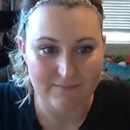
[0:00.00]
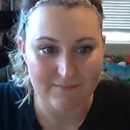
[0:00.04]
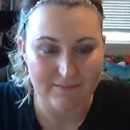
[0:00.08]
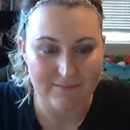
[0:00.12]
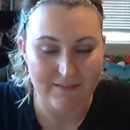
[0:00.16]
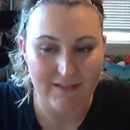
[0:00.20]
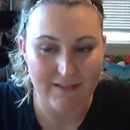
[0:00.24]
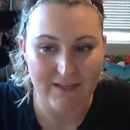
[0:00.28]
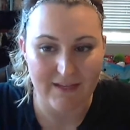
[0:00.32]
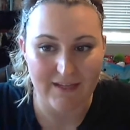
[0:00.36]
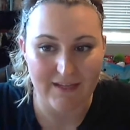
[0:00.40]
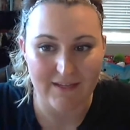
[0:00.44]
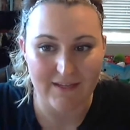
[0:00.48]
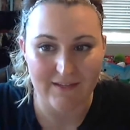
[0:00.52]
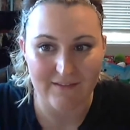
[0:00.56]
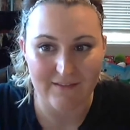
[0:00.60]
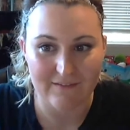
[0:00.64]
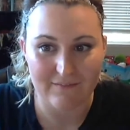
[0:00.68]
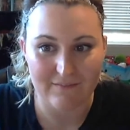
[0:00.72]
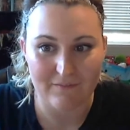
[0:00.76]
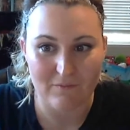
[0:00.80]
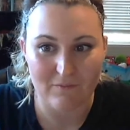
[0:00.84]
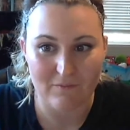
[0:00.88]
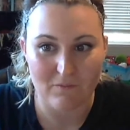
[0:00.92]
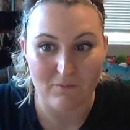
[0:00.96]
Like,
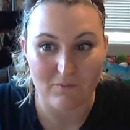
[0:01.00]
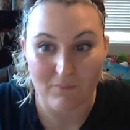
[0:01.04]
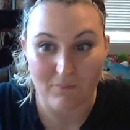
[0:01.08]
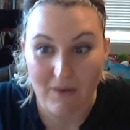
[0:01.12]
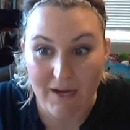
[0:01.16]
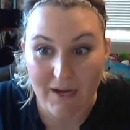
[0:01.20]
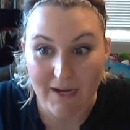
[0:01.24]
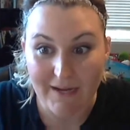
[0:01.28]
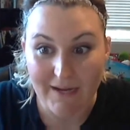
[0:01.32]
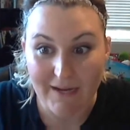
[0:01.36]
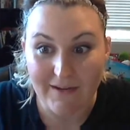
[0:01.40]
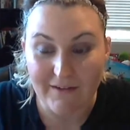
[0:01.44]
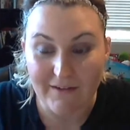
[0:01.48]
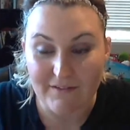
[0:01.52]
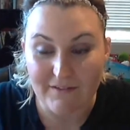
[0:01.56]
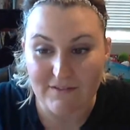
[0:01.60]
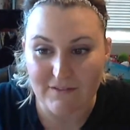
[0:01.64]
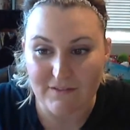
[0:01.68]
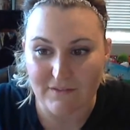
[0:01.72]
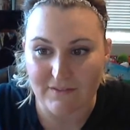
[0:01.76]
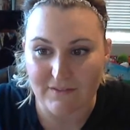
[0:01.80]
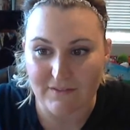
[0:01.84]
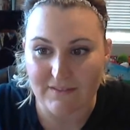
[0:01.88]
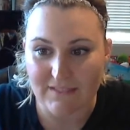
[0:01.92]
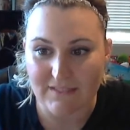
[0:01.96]
why are you
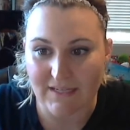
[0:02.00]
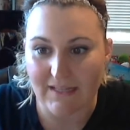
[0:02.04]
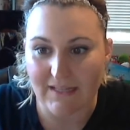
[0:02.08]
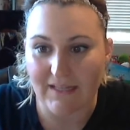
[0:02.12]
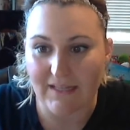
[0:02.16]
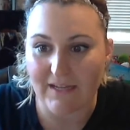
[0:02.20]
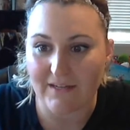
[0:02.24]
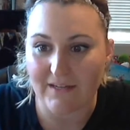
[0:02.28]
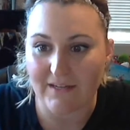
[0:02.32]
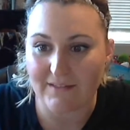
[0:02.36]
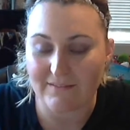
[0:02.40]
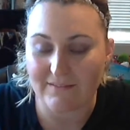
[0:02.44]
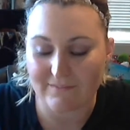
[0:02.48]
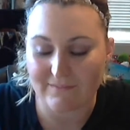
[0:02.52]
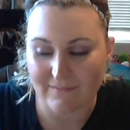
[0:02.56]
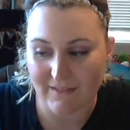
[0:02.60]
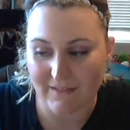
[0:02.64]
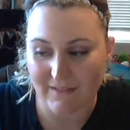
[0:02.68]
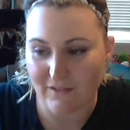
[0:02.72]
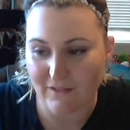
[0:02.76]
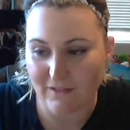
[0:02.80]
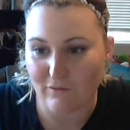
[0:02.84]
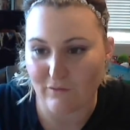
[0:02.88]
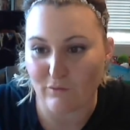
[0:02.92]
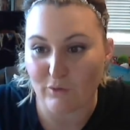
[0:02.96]
still sitting there?
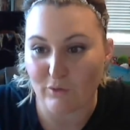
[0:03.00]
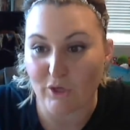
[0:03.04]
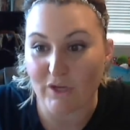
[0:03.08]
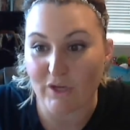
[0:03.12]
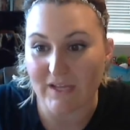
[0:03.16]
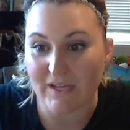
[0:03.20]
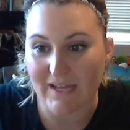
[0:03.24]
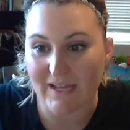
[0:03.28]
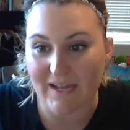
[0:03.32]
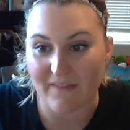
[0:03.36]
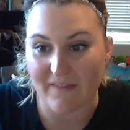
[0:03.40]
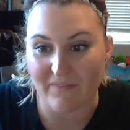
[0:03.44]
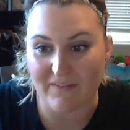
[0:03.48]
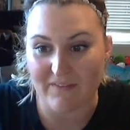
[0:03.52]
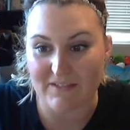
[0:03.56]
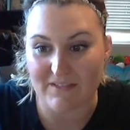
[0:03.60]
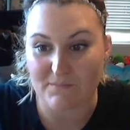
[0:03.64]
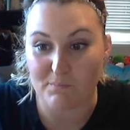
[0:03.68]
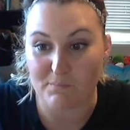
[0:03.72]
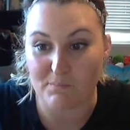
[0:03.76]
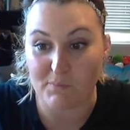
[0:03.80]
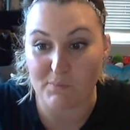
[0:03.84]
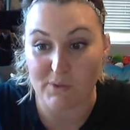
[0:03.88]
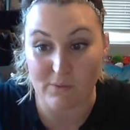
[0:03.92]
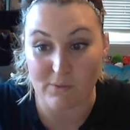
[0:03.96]
Like, you look at this
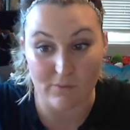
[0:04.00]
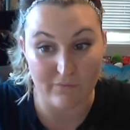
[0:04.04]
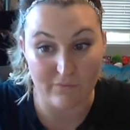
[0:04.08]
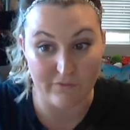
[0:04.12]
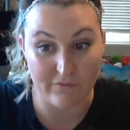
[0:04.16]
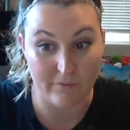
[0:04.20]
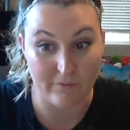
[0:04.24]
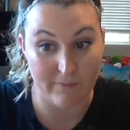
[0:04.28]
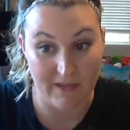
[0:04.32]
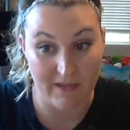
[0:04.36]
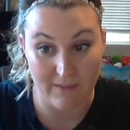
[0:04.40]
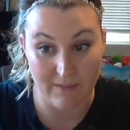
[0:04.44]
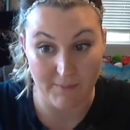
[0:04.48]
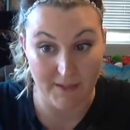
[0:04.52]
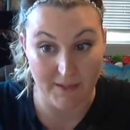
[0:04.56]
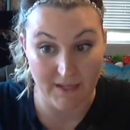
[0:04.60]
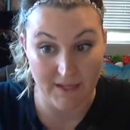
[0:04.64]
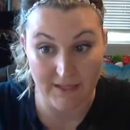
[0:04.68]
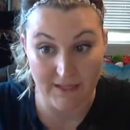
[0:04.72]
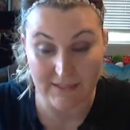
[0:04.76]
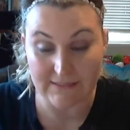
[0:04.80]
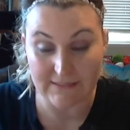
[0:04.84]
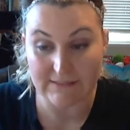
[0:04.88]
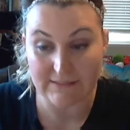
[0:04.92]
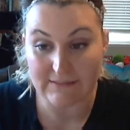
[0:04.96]
beautiful
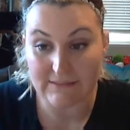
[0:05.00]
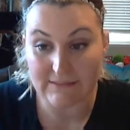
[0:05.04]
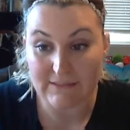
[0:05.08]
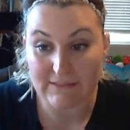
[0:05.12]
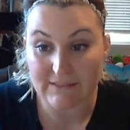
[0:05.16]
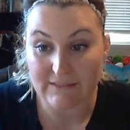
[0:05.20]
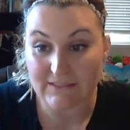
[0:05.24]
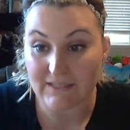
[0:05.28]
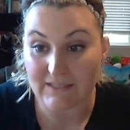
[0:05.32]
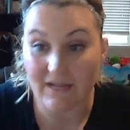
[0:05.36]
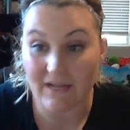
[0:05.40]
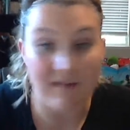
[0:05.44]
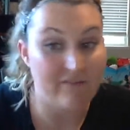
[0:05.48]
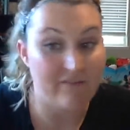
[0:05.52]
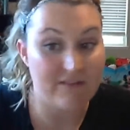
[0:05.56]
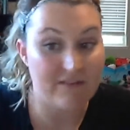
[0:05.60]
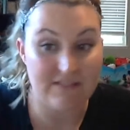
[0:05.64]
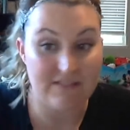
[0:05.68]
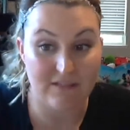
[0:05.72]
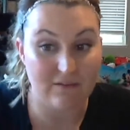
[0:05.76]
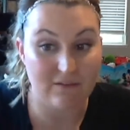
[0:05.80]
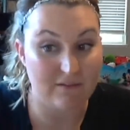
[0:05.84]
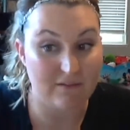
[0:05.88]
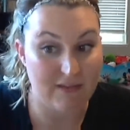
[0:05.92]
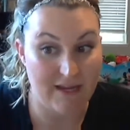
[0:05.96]
baby every
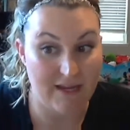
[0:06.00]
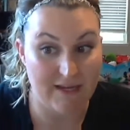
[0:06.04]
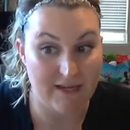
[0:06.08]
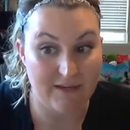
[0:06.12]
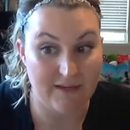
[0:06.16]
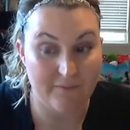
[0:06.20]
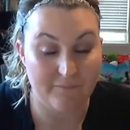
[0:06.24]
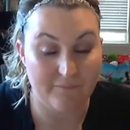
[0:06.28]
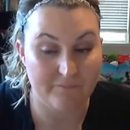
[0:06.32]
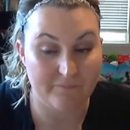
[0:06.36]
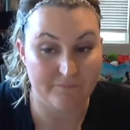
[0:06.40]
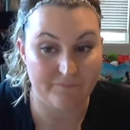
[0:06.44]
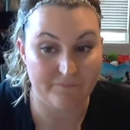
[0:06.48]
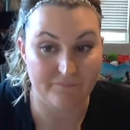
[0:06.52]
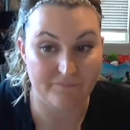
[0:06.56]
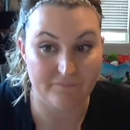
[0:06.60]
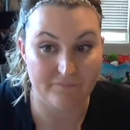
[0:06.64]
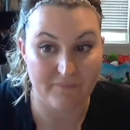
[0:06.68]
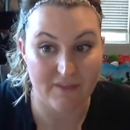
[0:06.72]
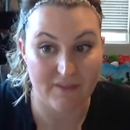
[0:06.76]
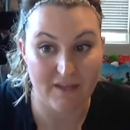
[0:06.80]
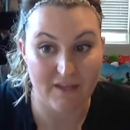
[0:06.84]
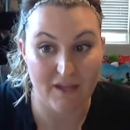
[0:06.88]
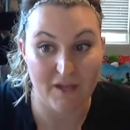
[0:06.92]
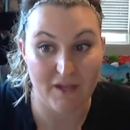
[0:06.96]
single day
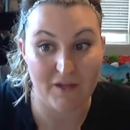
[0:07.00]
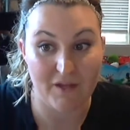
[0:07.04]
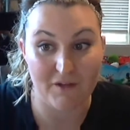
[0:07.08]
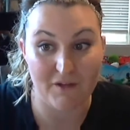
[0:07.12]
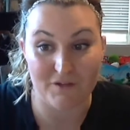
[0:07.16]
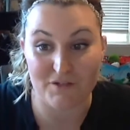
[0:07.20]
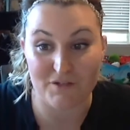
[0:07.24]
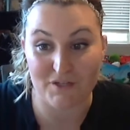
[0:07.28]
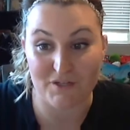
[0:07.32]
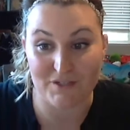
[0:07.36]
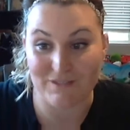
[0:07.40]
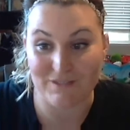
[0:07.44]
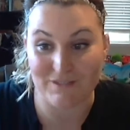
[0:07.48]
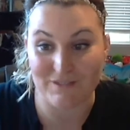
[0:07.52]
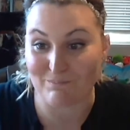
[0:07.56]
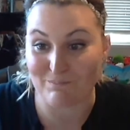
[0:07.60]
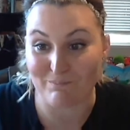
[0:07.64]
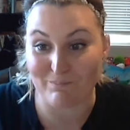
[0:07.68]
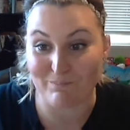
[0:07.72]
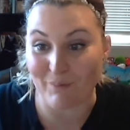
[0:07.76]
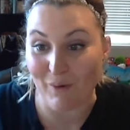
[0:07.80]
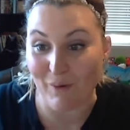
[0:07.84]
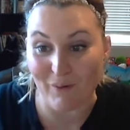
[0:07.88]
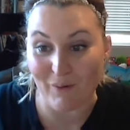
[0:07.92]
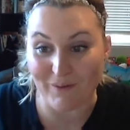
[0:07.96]
and you just
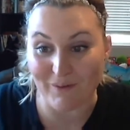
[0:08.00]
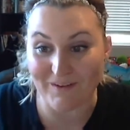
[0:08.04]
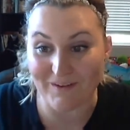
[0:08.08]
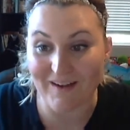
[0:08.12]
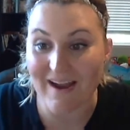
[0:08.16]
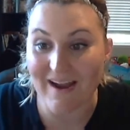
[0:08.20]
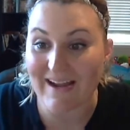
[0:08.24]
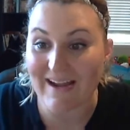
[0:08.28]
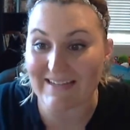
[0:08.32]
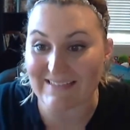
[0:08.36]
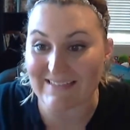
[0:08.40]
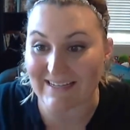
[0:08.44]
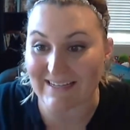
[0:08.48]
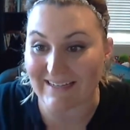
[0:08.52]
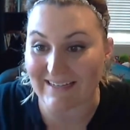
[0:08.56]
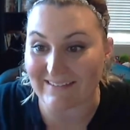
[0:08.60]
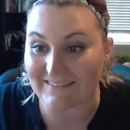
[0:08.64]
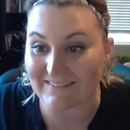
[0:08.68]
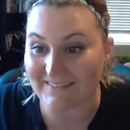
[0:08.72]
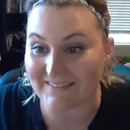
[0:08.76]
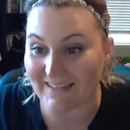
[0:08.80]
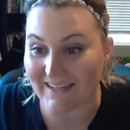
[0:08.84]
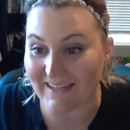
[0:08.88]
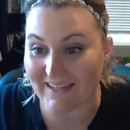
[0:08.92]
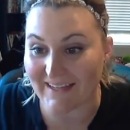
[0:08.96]
bawl your eyes out.
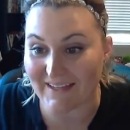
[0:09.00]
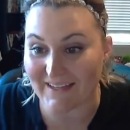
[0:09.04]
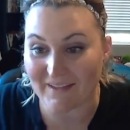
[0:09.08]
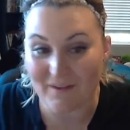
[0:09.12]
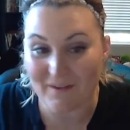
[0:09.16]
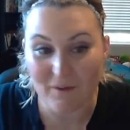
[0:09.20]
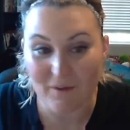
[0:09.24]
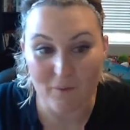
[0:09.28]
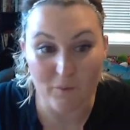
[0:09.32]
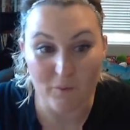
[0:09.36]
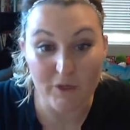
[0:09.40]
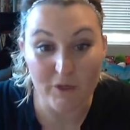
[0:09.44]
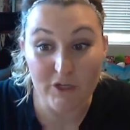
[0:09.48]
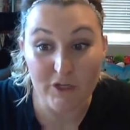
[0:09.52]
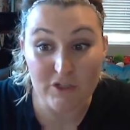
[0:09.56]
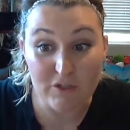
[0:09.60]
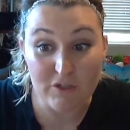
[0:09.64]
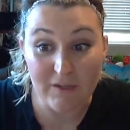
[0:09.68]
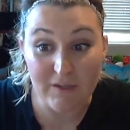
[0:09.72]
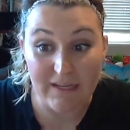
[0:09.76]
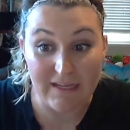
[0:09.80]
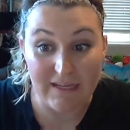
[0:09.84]
Like, what are you doing?